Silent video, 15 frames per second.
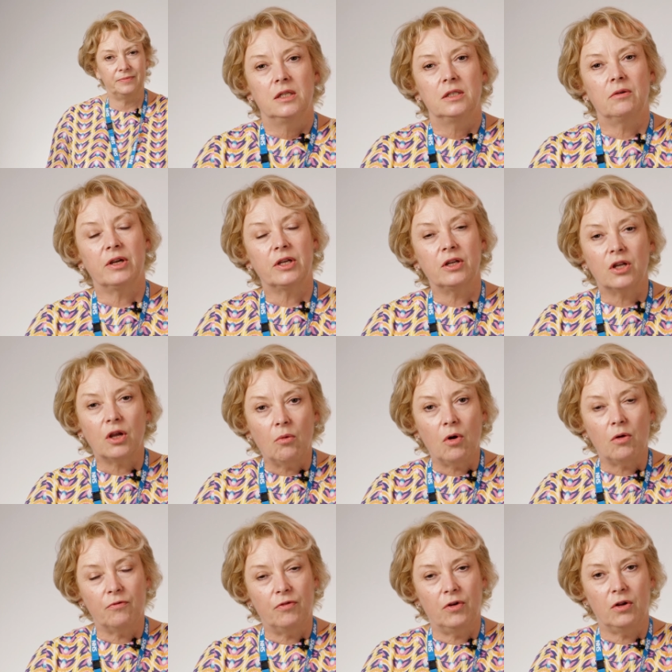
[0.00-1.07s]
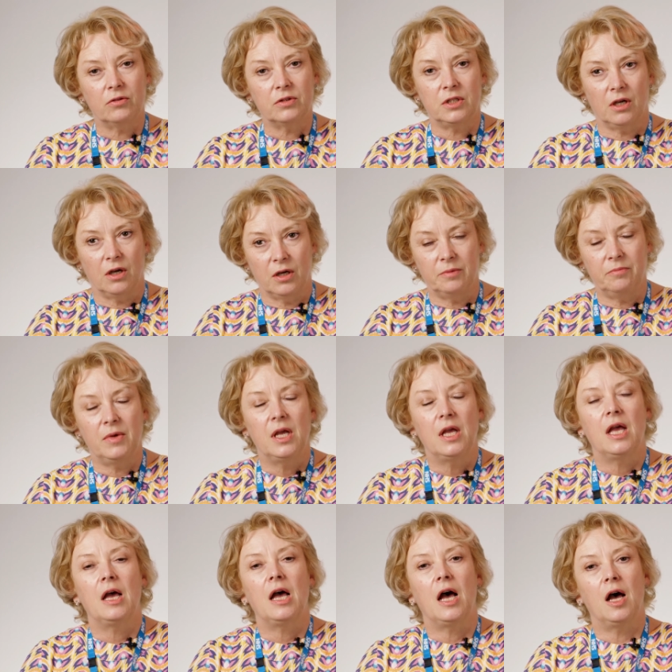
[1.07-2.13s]
So I could go on for a long time,
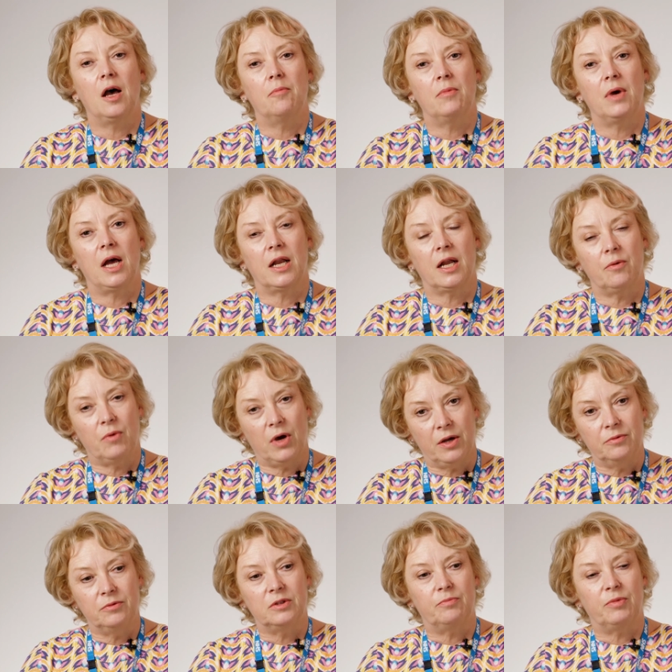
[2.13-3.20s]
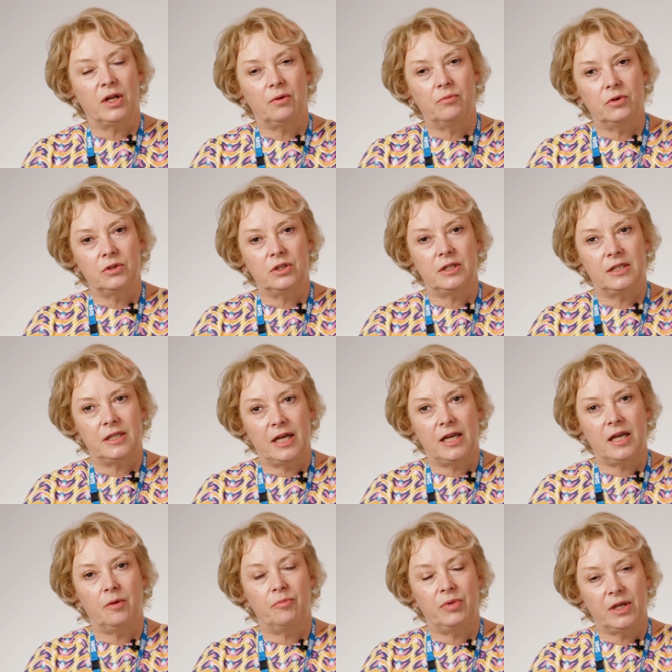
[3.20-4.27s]
and I won't, but I will just
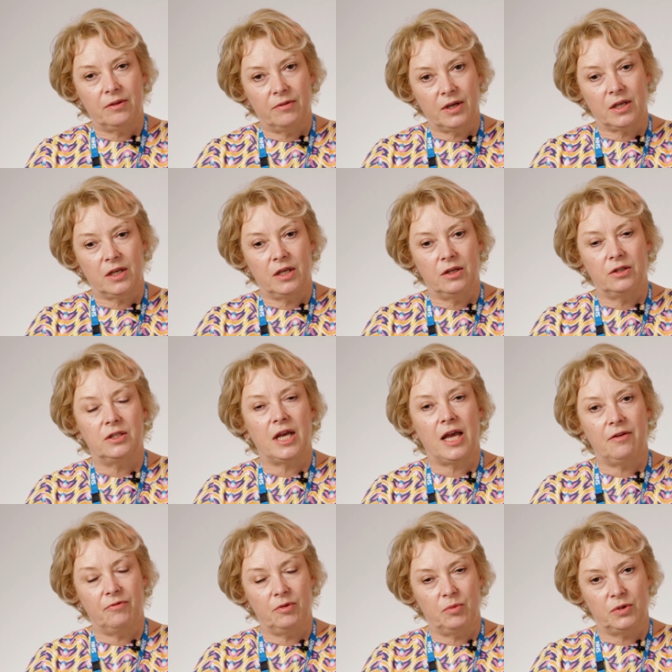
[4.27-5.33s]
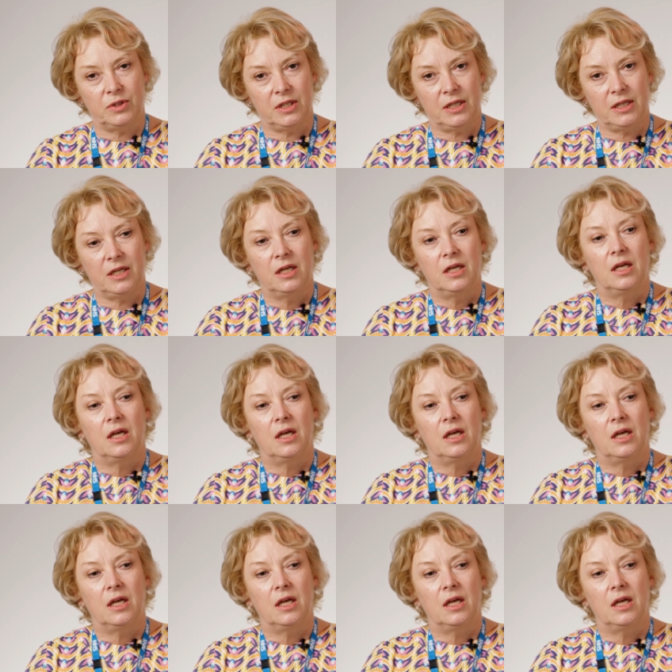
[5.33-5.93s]
say a big thank you to everybody